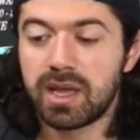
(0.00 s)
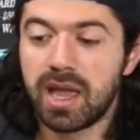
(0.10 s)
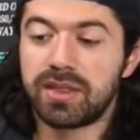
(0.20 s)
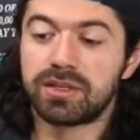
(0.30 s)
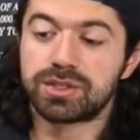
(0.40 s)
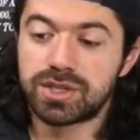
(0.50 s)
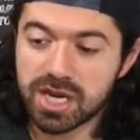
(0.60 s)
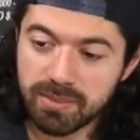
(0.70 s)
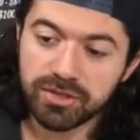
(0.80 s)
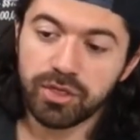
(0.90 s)
And let's
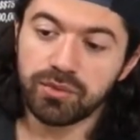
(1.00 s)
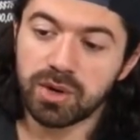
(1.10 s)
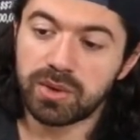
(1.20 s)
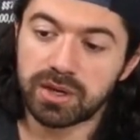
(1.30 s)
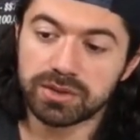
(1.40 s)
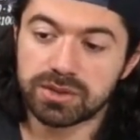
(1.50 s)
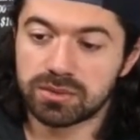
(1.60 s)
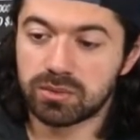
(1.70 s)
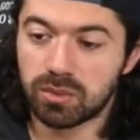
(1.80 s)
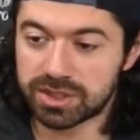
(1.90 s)
think about the three wheels.
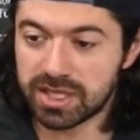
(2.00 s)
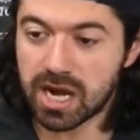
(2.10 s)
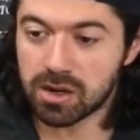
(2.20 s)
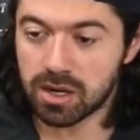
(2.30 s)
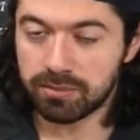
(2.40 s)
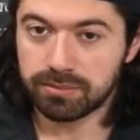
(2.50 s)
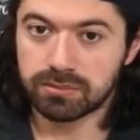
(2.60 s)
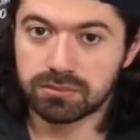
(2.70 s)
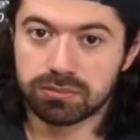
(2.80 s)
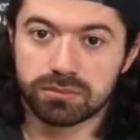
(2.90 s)
What's the outcome?
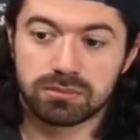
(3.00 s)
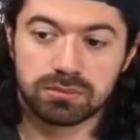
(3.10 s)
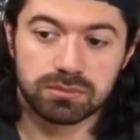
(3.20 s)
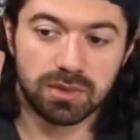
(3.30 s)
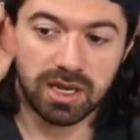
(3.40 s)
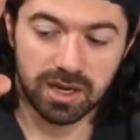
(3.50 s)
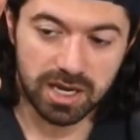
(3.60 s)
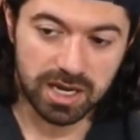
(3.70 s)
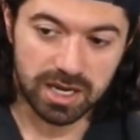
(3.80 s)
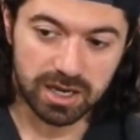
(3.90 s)

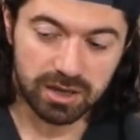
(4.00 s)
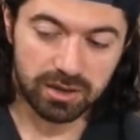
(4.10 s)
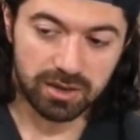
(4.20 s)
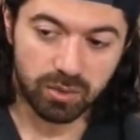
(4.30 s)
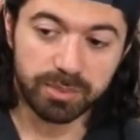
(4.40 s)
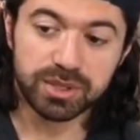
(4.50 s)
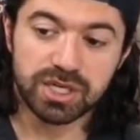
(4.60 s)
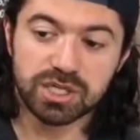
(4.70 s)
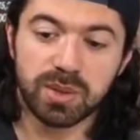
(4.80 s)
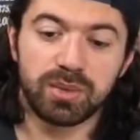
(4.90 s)
Uh, what
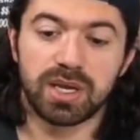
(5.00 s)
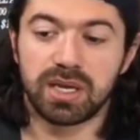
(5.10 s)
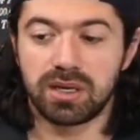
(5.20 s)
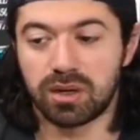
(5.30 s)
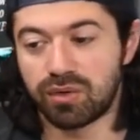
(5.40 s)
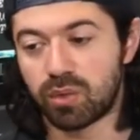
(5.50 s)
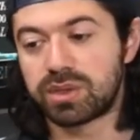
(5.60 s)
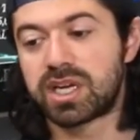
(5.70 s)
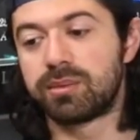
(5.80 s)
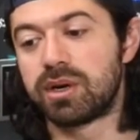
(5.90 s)
percentage of people hit it over what
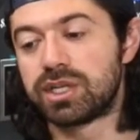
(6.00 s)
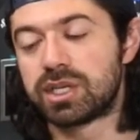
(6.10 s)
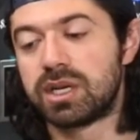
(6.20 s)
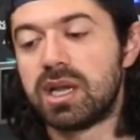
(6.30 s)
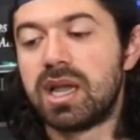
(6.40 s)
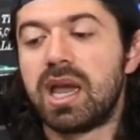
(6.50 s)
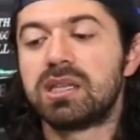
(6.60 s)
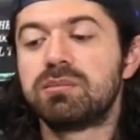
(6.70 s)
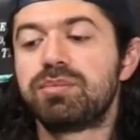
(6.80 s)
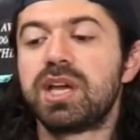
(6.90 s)
time duration,
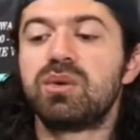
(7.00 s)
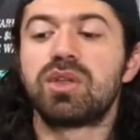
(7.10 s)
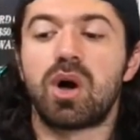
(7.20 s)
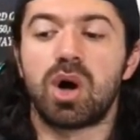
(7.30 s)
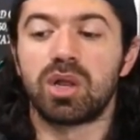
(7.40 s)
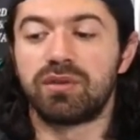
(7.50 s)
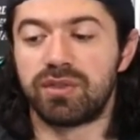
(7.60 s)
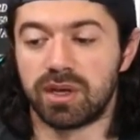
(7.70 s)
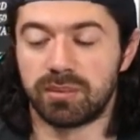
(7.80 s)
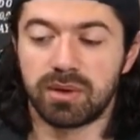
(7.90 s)
and then play with all of
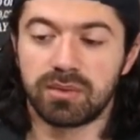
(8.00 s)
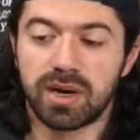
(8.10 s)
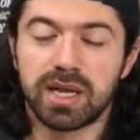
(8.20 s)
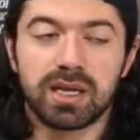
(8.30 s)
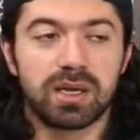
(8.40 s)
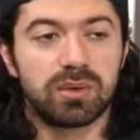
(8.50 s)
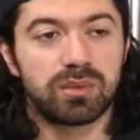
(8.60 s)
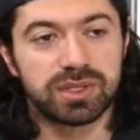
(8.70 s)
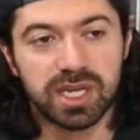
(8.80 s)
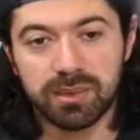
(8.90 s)
them, right?
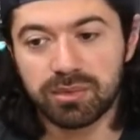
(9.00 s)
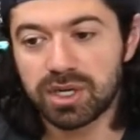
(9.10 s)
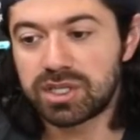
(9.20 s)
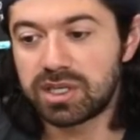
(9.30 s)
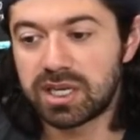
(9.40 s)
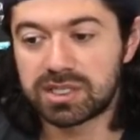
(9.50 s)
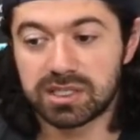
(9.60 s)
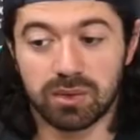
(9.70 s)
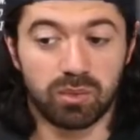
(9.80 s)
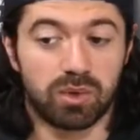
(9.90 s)
With the time duration, it's
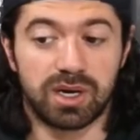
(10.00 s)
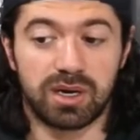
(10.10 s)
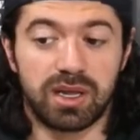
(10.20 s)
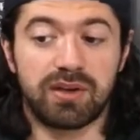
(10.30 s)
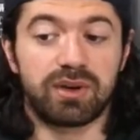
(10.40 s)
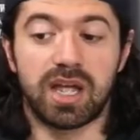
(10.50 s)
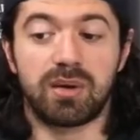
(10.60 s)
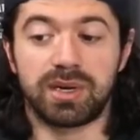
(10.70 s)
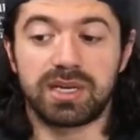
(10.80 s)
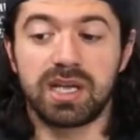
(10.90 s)
one in every how
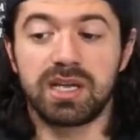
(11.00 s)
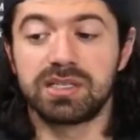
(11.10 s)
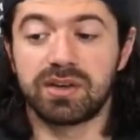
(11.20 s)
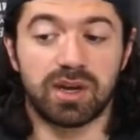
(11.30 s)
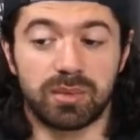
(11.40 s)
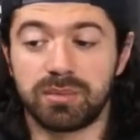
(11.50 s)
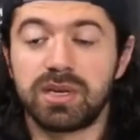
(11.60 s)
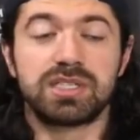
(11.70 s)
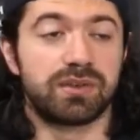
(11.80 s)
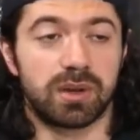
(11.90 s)
many days, every how many
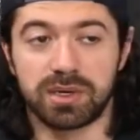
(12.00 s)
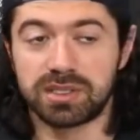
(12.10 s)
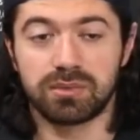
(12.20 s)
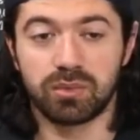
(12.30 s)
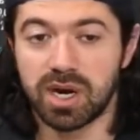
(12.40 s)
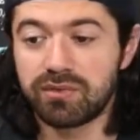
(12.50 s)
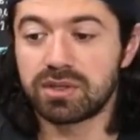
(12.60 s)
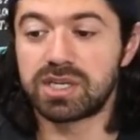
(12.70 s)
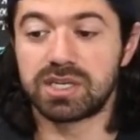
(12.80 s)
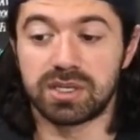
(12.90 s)
minutes, every how many
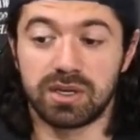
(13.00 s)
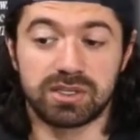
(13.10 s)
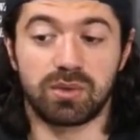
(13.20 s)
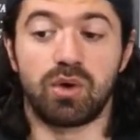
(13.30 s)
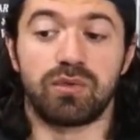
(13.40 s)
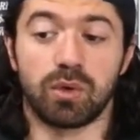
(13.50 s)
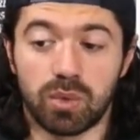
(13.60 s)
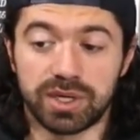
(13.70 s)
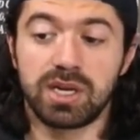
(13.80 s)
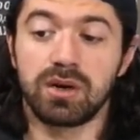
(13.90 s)
whatever's. Is it is it over
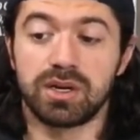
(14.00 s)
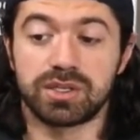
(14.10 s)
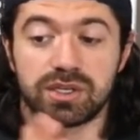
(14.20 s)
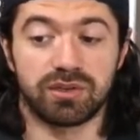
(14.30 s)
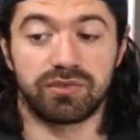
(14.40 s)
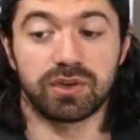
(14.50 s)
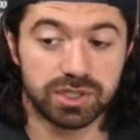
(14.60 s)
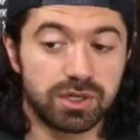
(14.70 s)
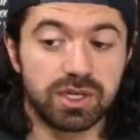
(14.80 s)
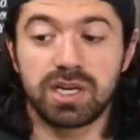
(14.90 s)
one year? Is it in the first
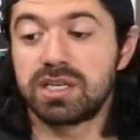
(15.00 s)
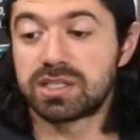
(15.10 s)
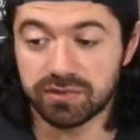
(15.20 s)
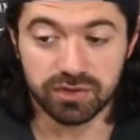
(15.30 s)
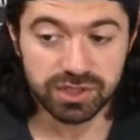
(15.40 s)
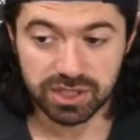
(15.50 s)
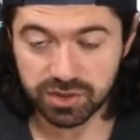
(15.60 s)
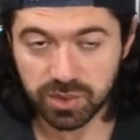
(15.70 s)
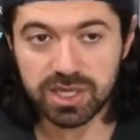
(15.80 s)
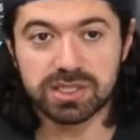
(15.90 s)
days? In the first
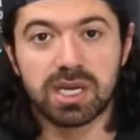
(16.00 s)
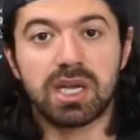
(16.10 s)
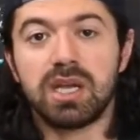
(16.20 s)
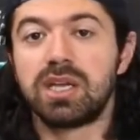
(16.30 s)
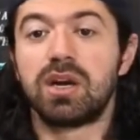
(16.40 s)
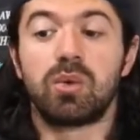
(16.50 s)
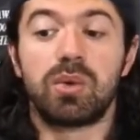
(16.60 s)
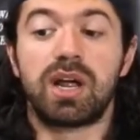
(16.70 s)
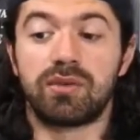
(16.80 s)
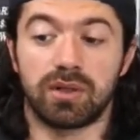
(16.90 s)
six weeks? You know,
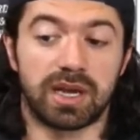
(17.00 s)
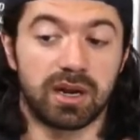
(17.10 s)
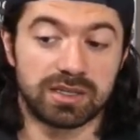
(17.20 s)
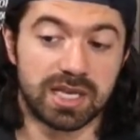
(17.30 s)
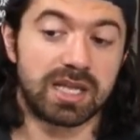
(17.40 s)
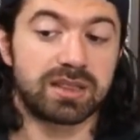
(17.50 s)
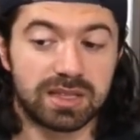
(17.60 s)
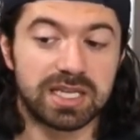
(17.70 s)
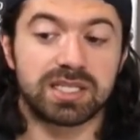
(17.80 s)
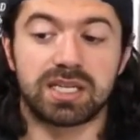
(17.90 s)
whatever. Like, is that
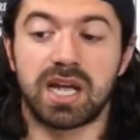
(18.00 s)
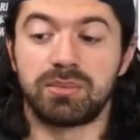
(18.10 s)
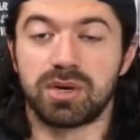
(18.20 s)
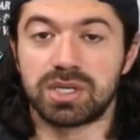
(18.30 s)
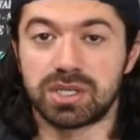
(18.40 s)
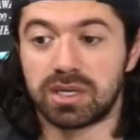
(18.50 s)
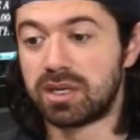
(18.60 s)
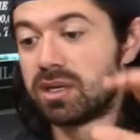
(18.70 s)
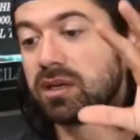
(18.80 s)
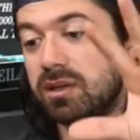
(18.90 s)
that's the time duration?
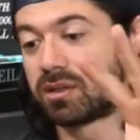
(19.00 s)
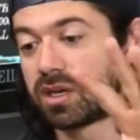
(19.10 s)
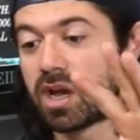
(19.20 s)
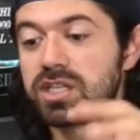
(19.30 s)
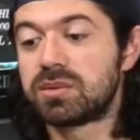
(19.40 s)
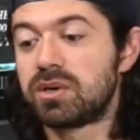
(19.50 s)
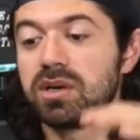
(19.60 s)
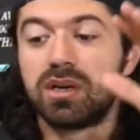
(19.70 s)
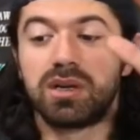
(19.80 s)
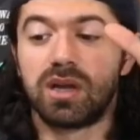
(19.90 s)
The
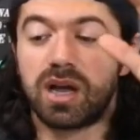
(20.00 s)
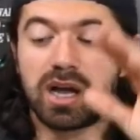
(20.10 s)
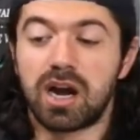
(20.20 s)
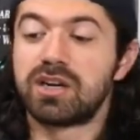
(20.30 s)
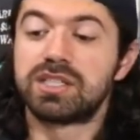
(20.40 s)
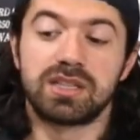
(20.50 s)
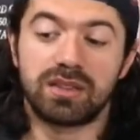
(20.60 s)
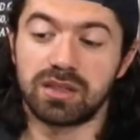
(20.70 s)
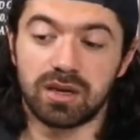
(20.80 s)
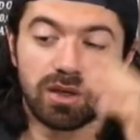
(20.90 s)
customer, uh, I already said
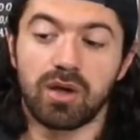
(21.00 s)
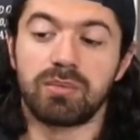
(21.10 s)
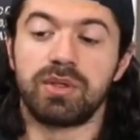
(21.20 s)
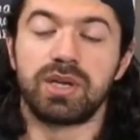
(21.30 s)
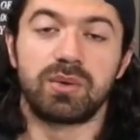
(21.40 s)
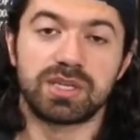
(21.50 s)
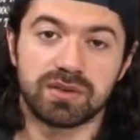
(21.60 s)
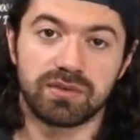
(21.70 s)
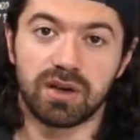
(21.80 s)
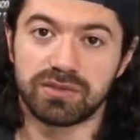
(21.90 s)
all the million ways
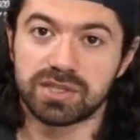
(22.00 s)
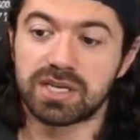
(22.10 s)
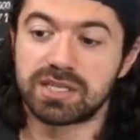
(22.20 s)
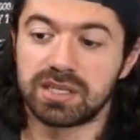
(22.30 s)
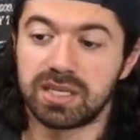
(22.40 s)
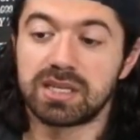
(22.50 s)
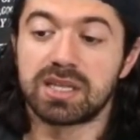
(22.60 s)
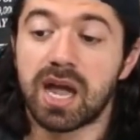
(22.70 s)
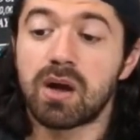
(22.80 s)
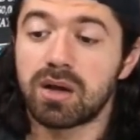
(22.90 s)
of, of slicing the,
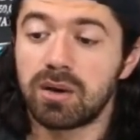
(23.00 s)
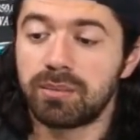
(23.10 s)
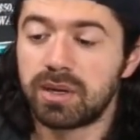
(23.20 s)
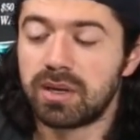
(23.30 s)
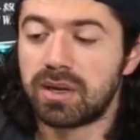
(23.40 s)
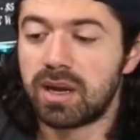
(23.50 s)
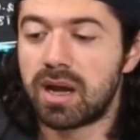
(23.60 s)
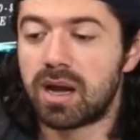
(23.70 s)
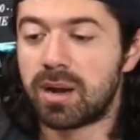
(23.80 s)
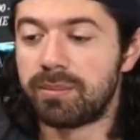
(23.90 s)
the outcome
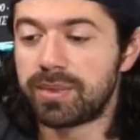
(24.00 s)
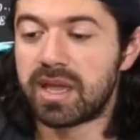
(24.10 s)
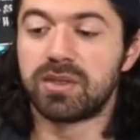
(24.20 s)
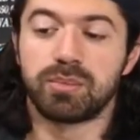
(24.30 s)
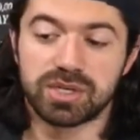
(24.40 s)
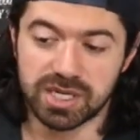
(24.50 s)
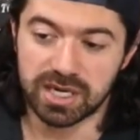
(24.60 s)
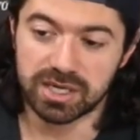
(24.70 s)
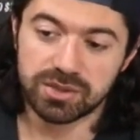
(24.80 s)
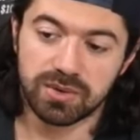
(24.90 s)
um, and the
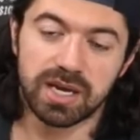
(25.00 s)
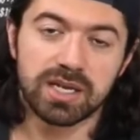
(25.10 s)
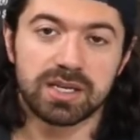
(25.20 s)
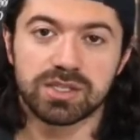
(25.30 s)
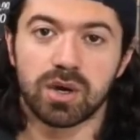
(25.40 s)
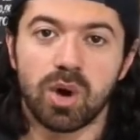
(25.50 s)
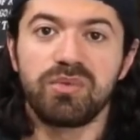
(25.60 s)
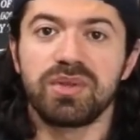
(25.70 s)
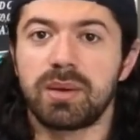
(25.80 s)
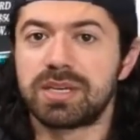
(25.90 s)
percentage, right? And so
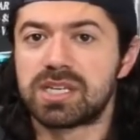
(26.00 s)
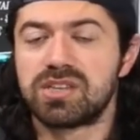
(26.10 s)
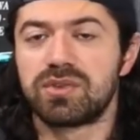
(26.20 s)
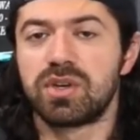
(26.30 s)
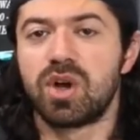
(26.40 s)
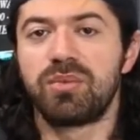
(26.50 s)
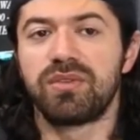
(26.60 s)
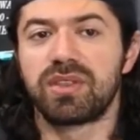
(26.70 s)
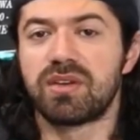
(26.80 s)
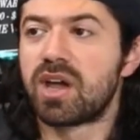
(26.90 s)
hopefully that makes sense for you. Hope you
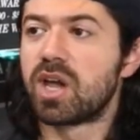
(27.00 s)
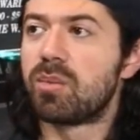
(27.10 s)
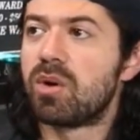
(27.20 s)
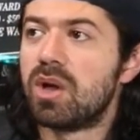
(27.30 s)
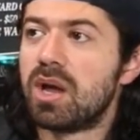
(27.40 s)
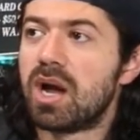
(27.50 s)
found that valuable.